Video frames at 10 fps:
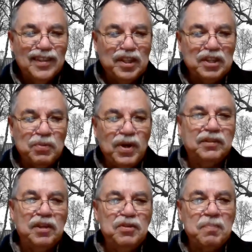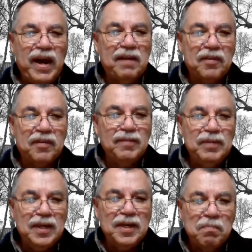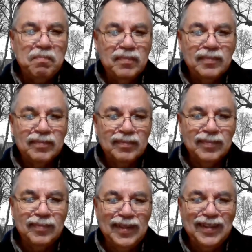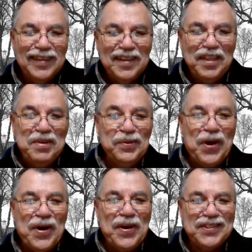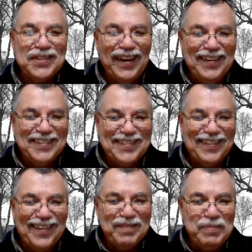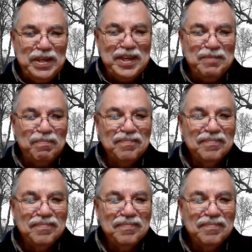Guess what? They use math at IBM. They use hard science at IBM.